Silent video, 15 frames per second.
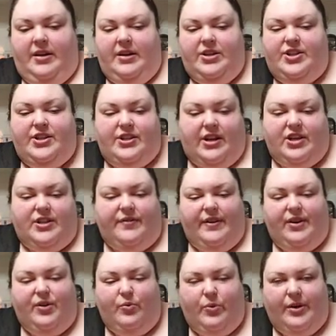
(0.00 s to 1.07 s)
I just
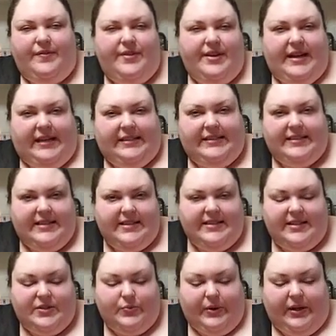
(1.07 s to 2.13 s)
find her one of the
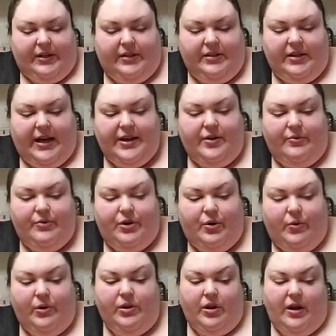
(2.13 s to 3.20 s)
nastiest as well. I don't
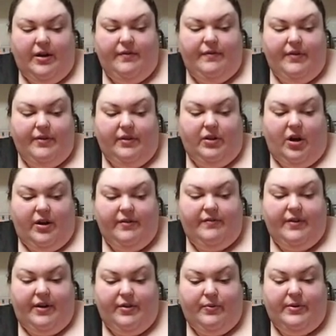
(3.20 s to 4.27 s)
know of a lot
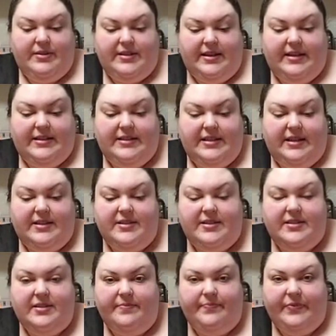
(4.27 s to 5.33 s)
of other ones that
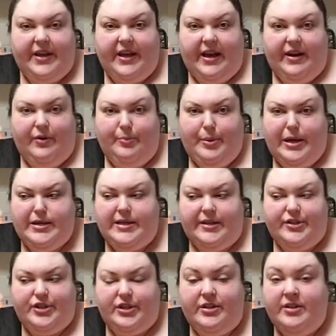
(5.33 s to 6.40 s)
exist. Like, I don't pay
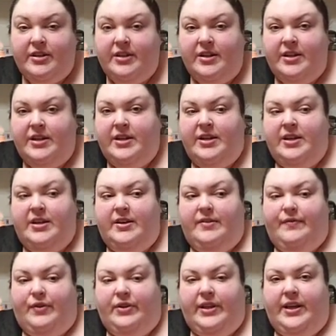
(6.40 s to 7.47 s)
attention
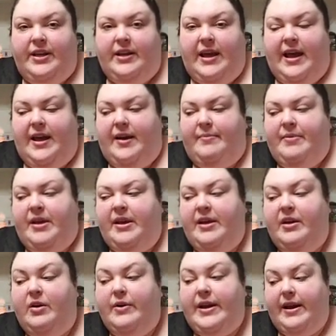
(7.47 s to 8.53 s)
fully.
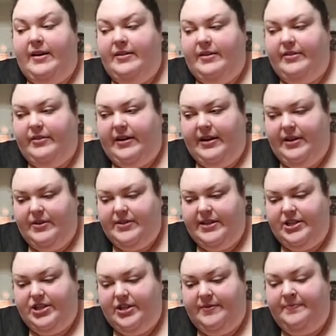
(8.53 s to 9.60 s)
Oh yeah, another
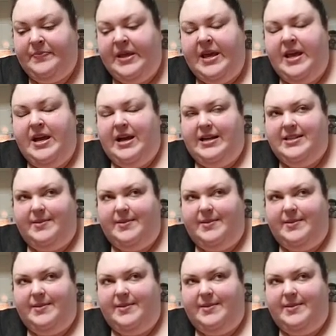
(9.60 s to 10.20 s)
accusation. I